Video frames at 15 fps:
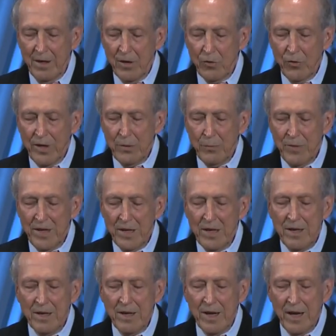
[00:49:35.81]
A great
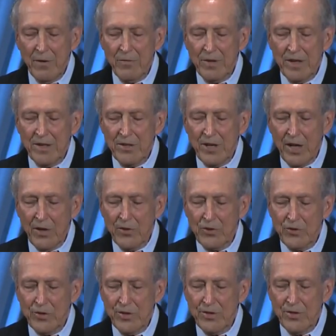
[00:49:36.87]
many have the
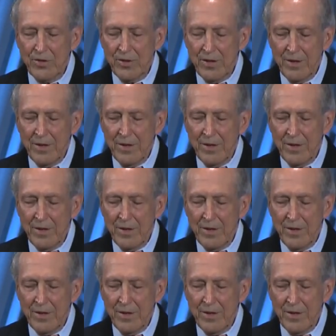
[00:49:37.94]
intelligence,